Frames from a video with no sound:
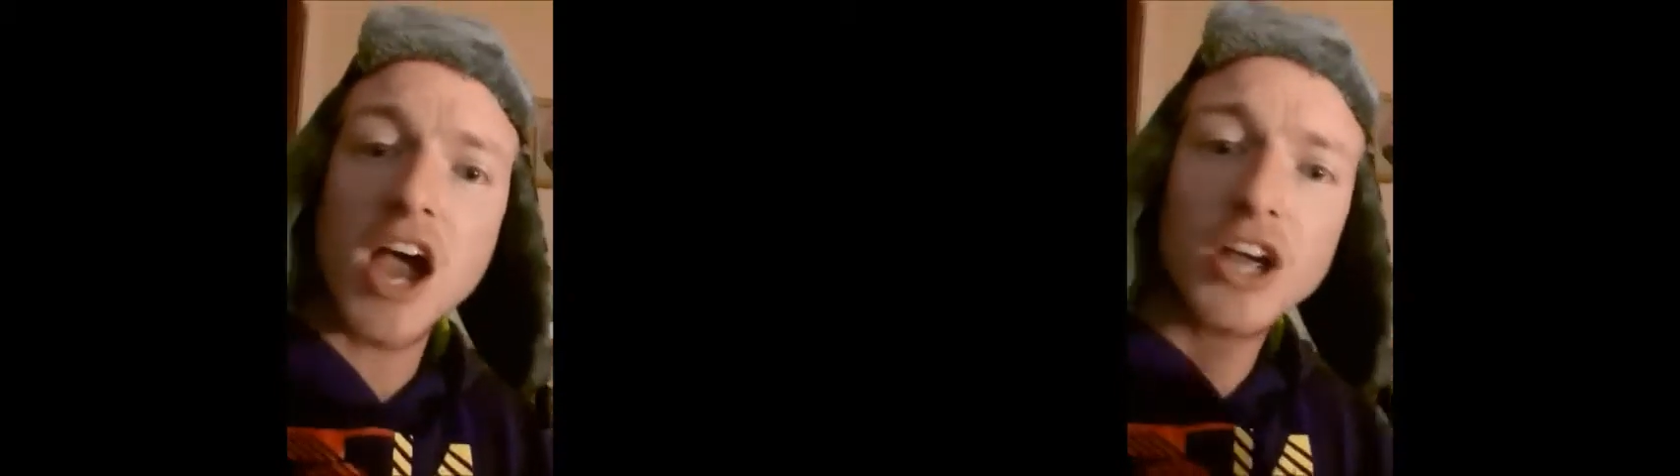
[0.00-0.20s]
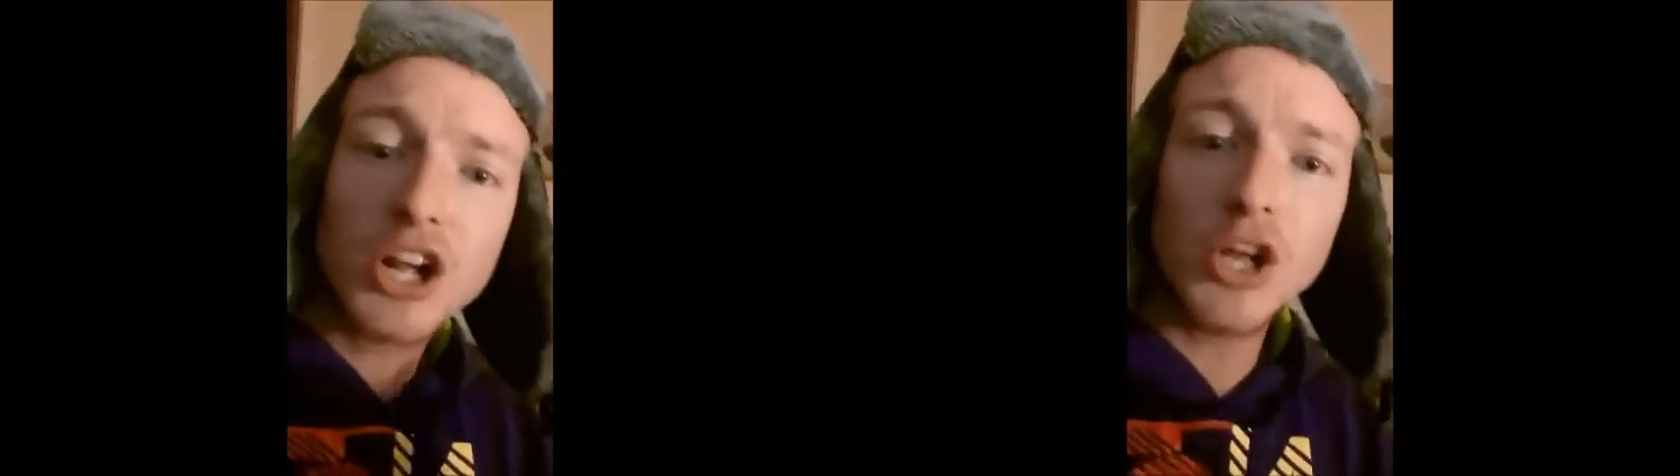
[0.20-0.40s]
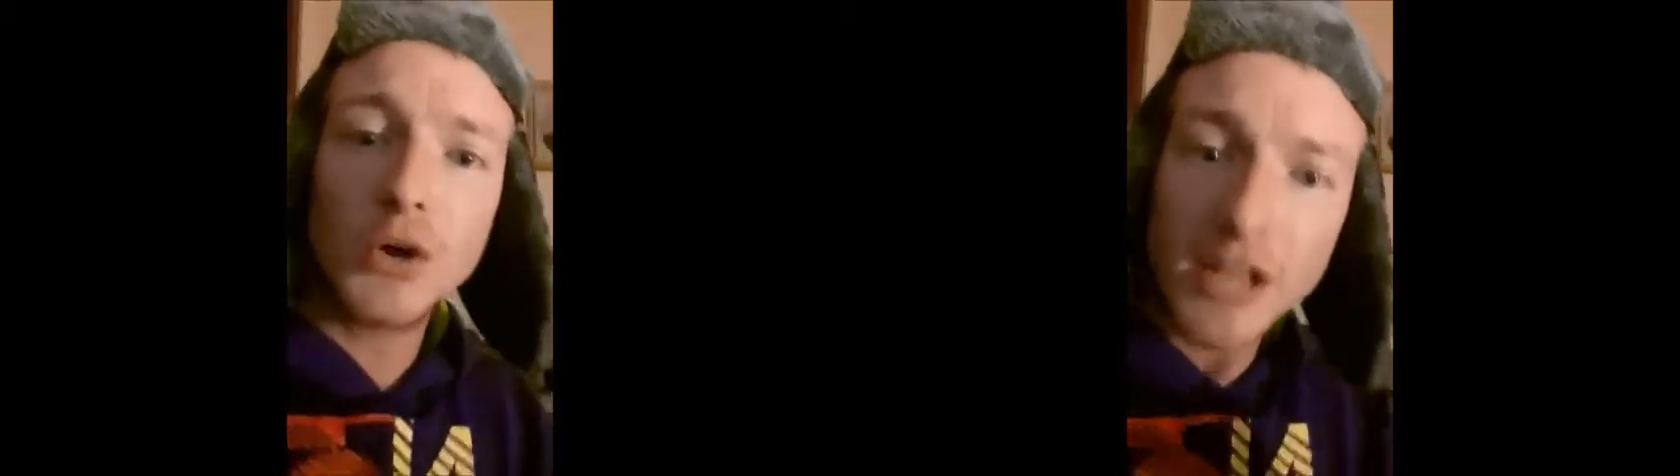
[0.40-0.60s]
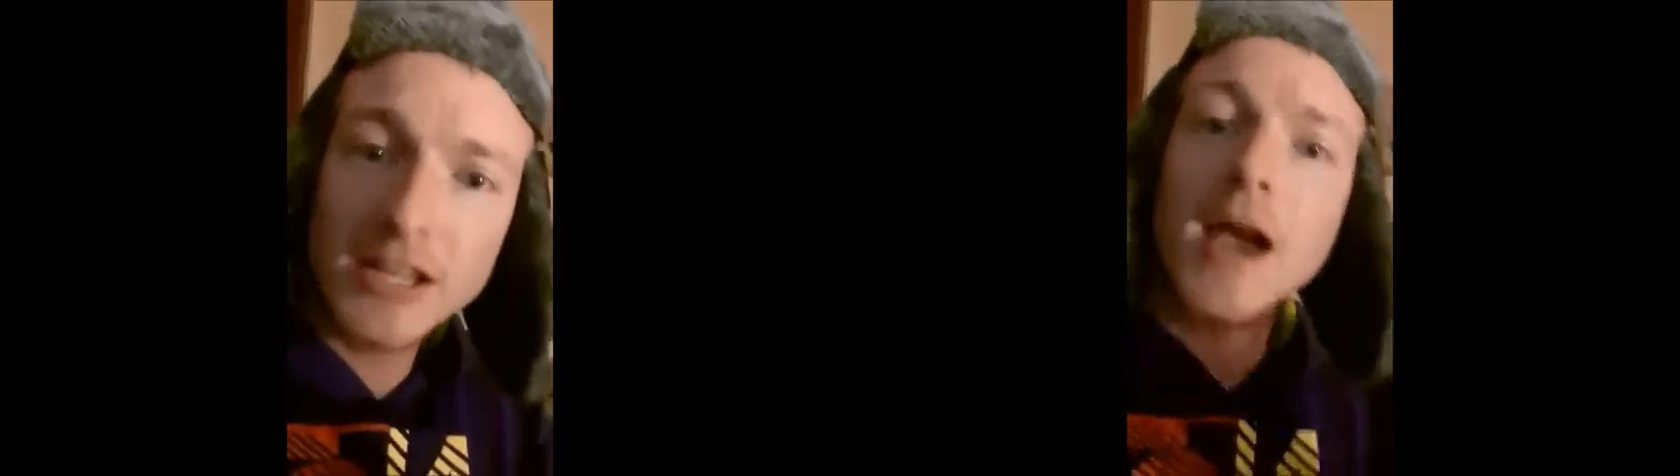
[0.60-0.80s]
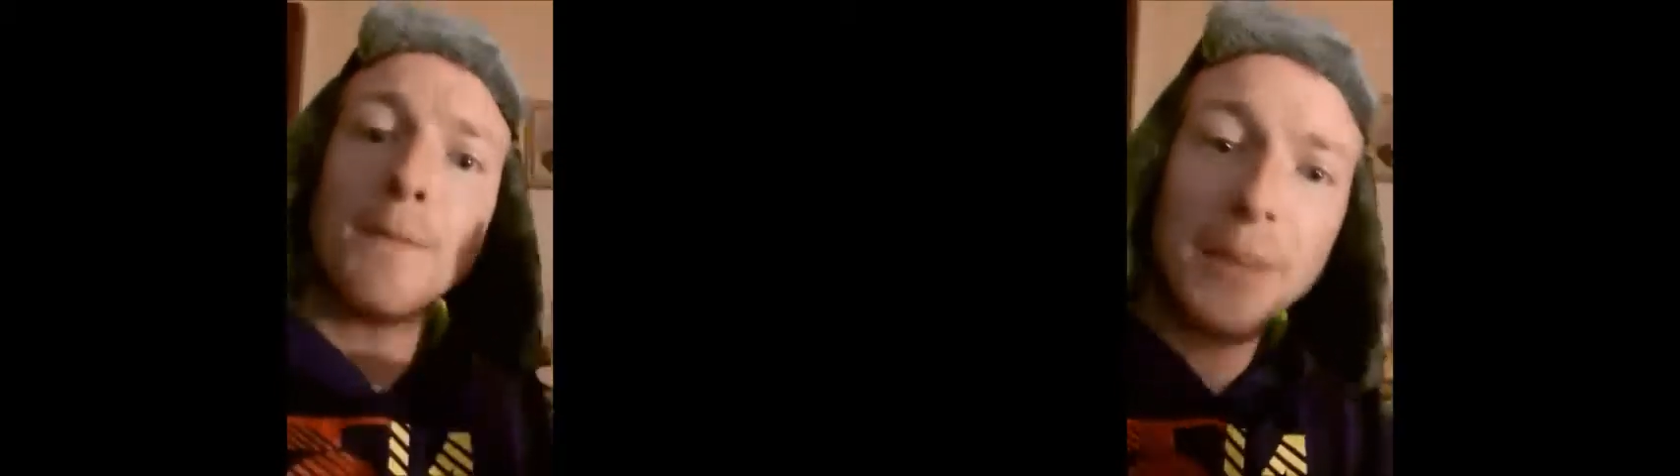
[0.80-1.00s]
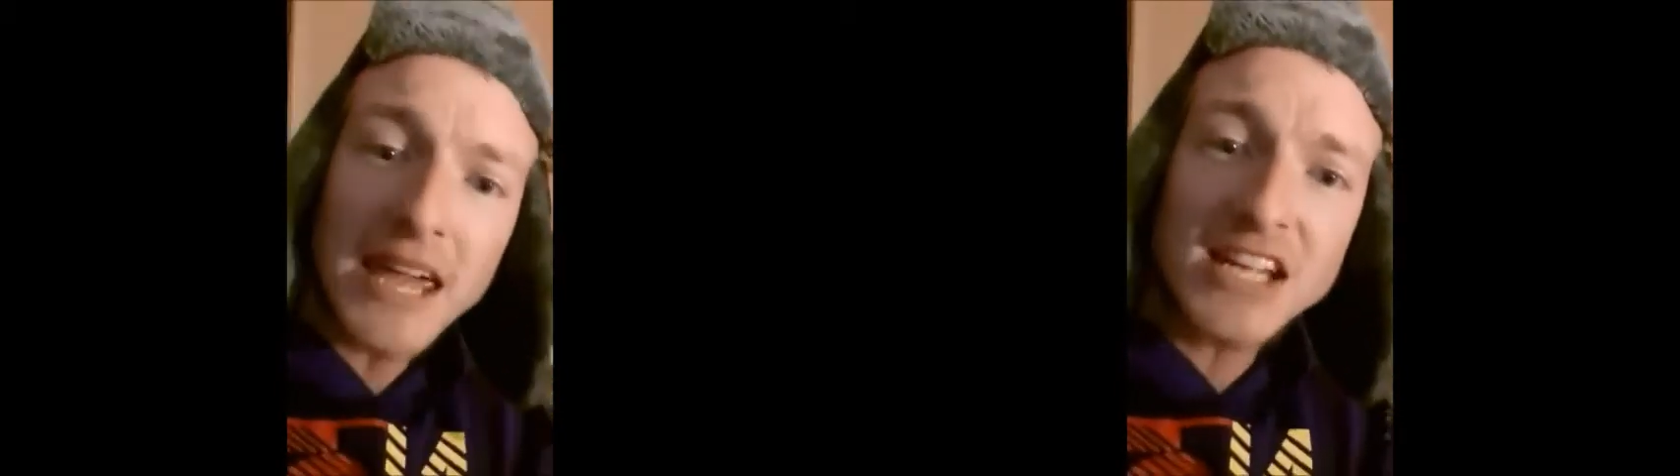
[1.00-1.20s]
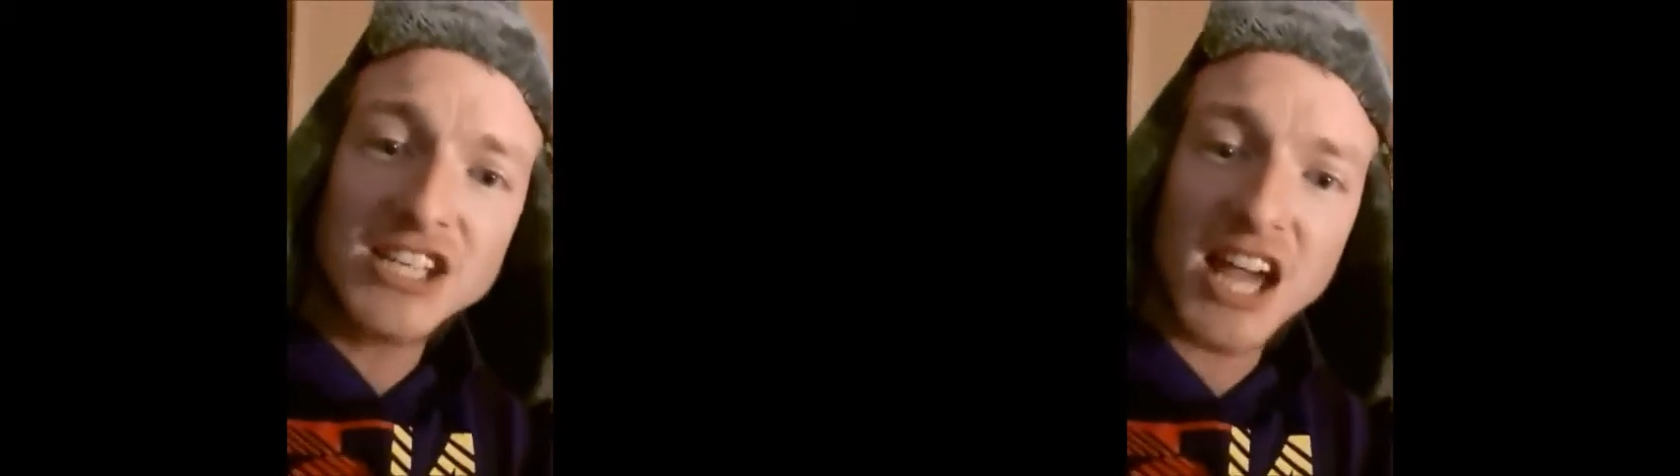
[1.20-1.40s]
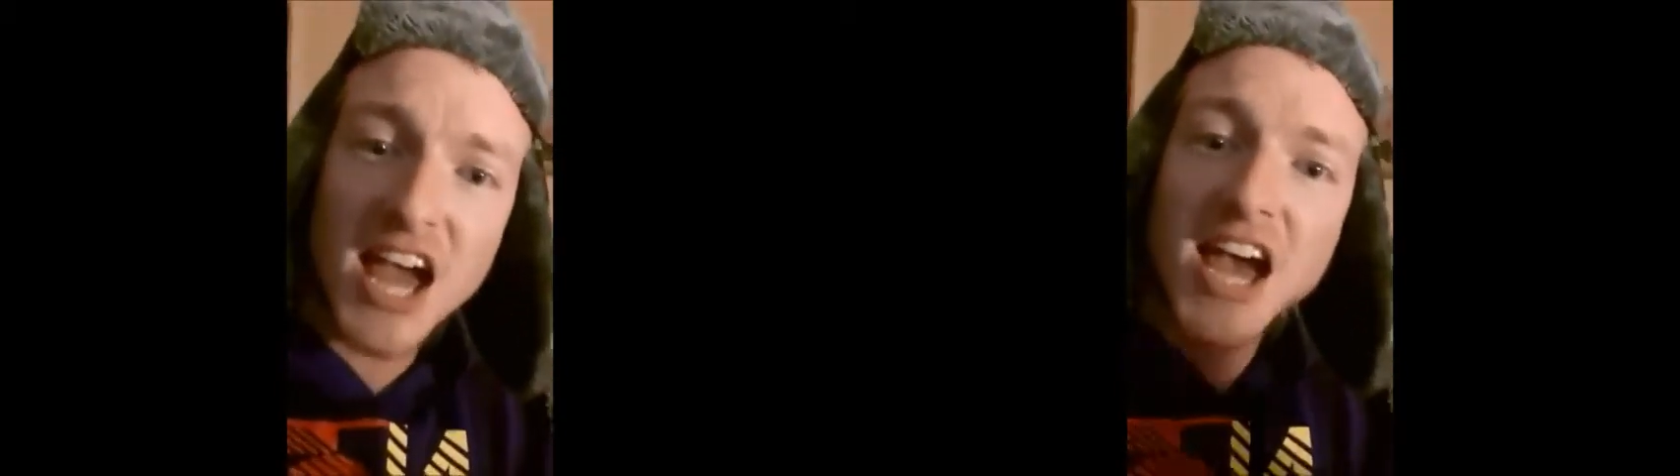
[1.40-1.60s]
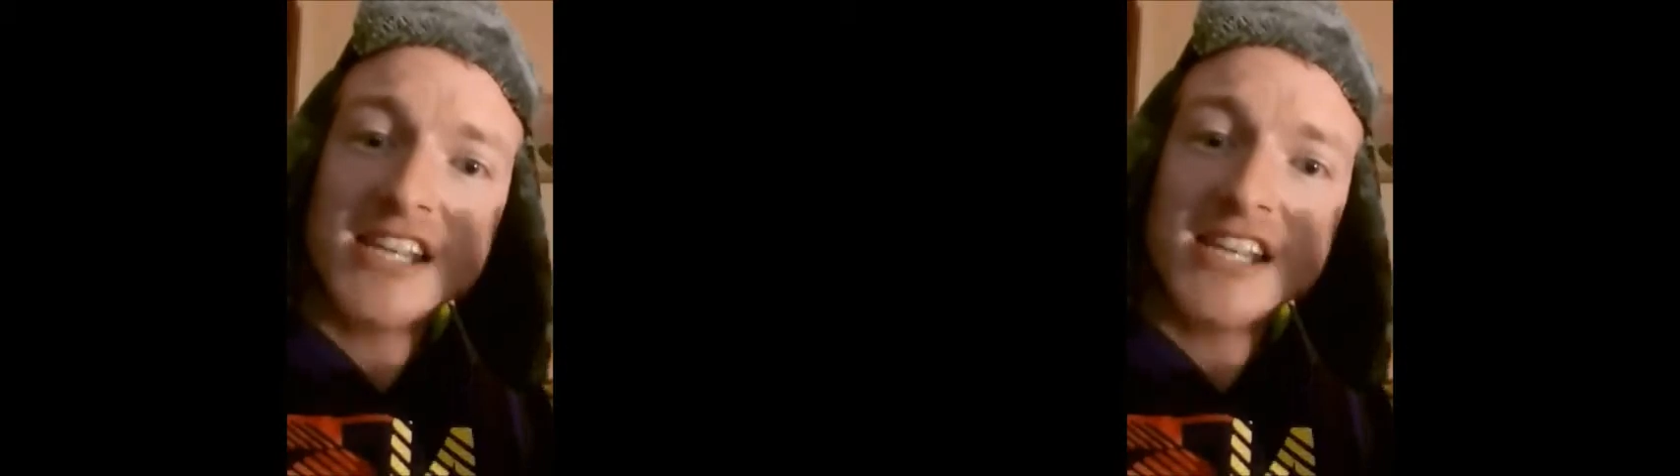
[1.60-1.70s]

including PJ,